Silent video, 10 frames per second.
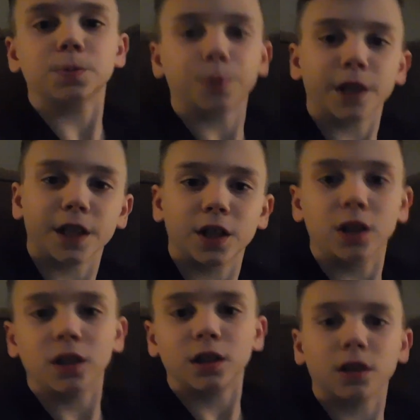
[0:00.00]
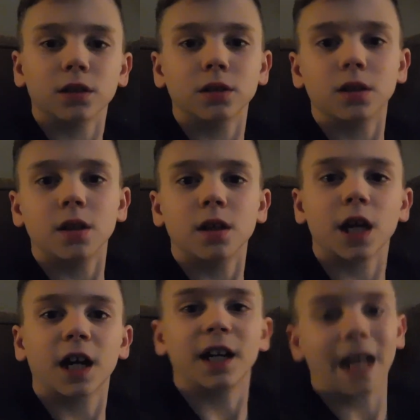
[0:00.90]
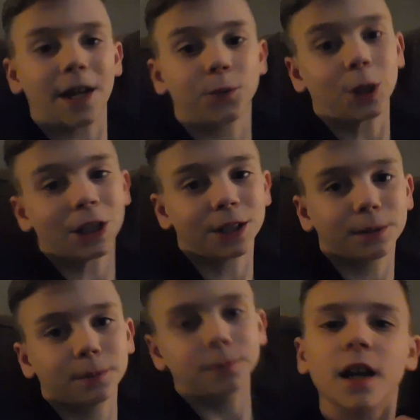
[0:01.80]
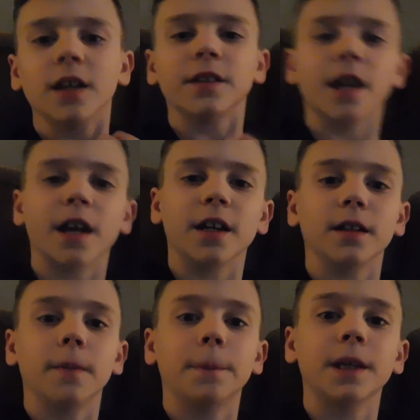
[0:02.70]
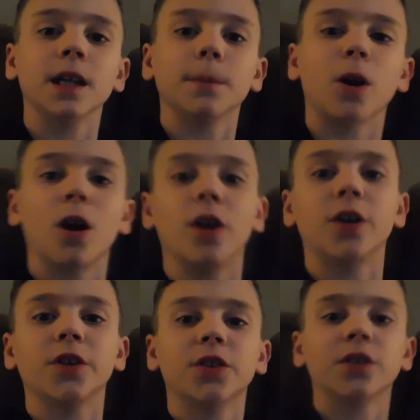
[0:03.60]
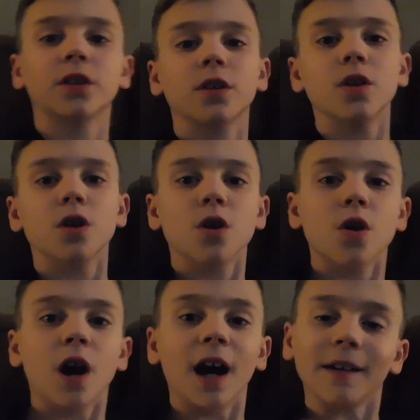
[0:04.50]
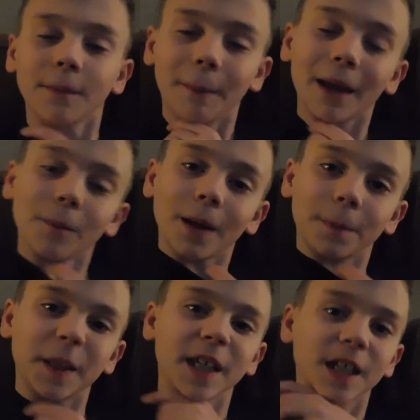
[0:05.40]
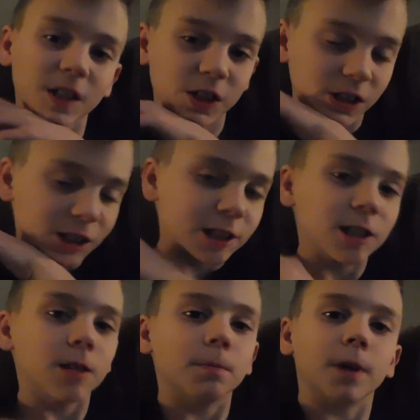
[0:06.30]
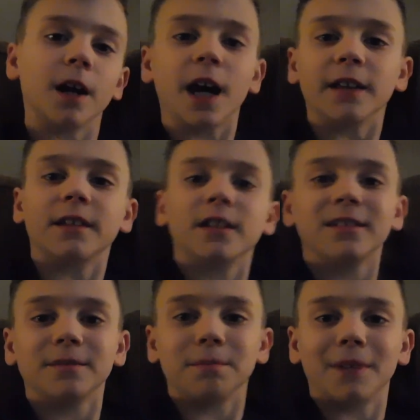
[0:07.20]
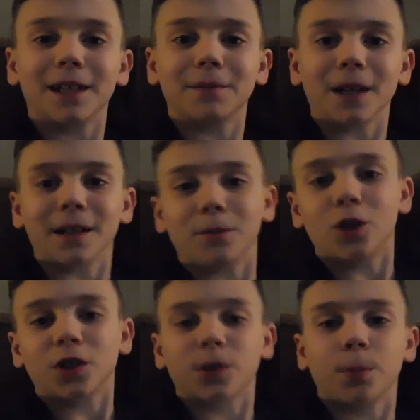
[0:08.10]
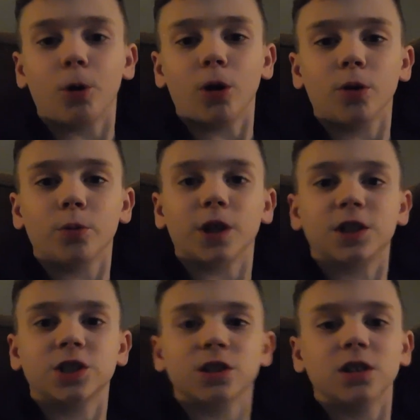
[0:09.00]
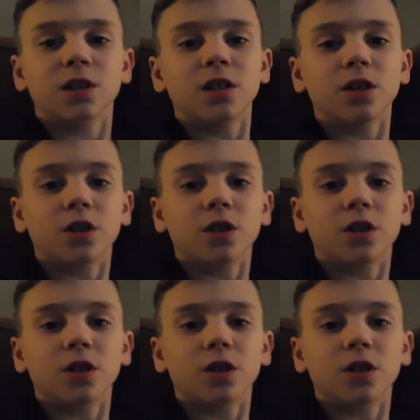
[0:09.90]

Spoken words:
was pretty good. I got an 8-1. And then pea bars, I made my peach, but I didn't make my Moy support, which